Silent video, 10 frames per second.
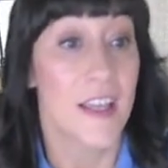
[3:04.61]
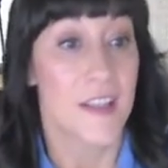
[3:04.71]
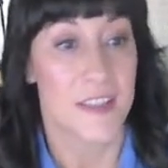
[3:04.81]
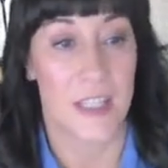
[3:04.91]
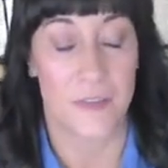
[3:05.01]

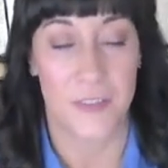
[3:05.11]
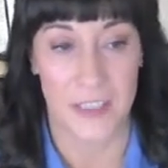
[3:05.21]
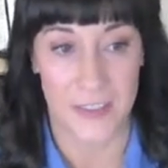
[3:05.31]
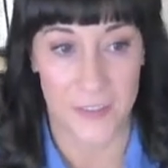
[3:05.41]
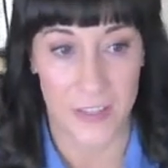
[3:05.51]
So they'd
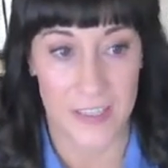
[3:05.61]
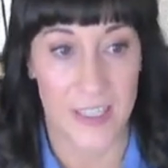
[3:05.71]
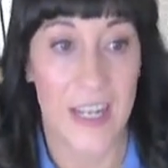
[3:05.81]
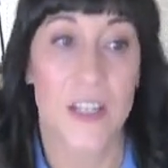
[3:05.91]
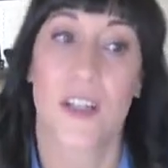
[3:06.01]
fill in the Venn
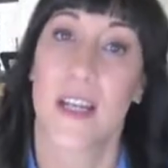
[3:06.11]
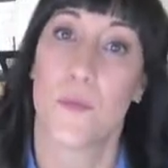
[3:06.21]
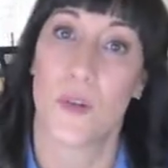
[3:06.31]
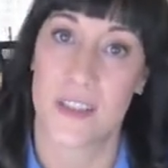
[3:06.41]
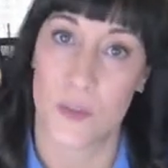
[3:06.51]
diagram.
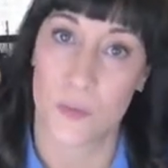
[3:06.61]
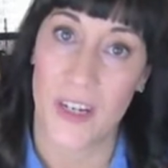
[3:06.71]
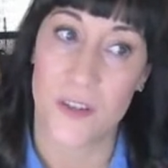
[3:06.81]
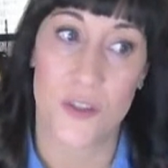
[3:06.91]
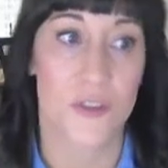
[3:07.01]
What does a
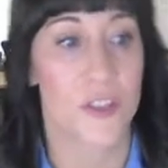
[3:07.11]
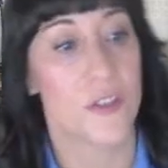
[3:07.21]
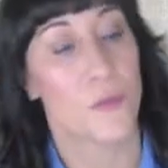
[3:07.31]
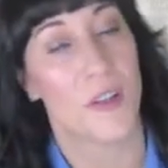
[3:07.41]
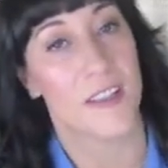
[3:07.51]
rancher
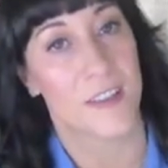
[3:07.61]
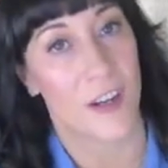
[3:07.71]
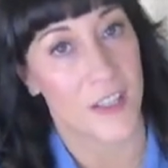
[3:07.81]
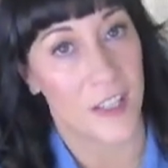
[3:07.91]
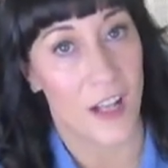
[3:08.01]
do? What does an
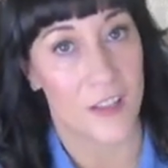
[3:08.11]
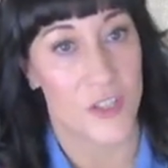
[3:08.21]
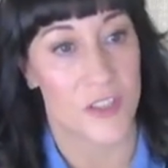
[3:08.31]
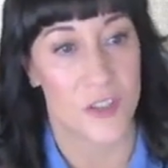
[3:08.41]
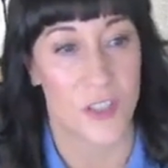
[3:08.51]

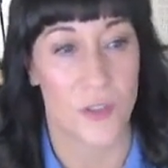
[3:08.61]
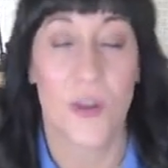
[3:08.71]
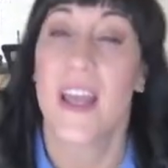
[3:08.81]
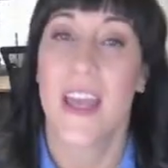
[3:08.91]
archaeologist do?